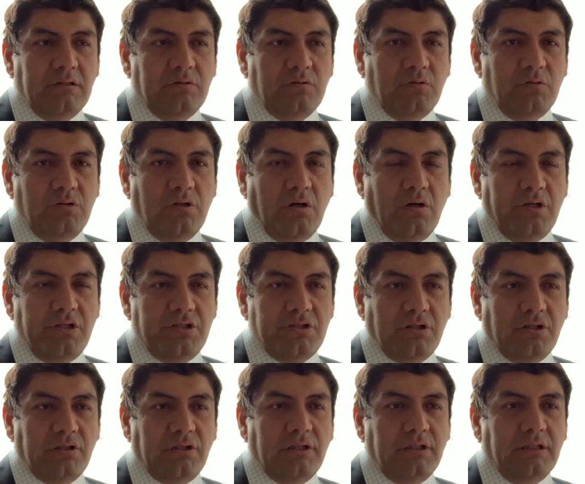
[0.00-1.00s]
to know each
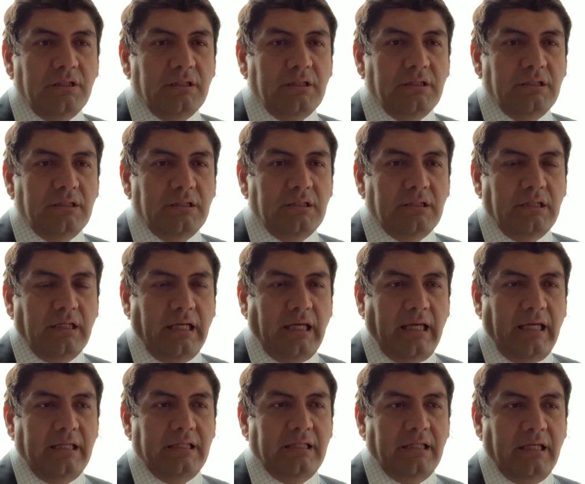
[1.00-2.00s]
other
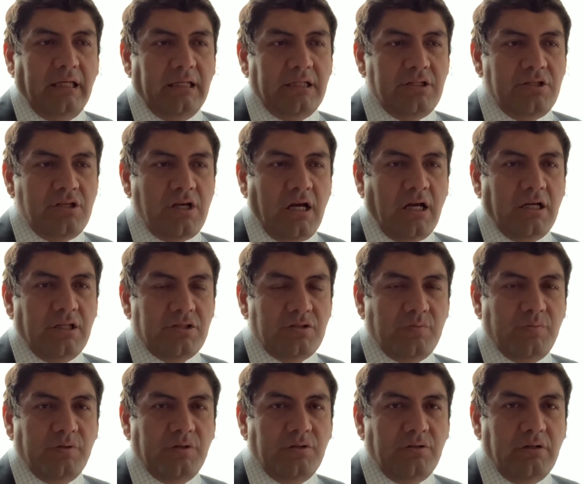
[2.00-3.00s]
in the young
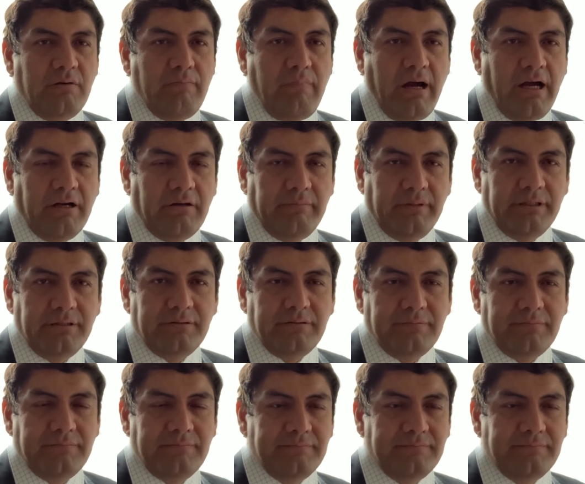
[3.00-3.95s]
entrepreneur environment.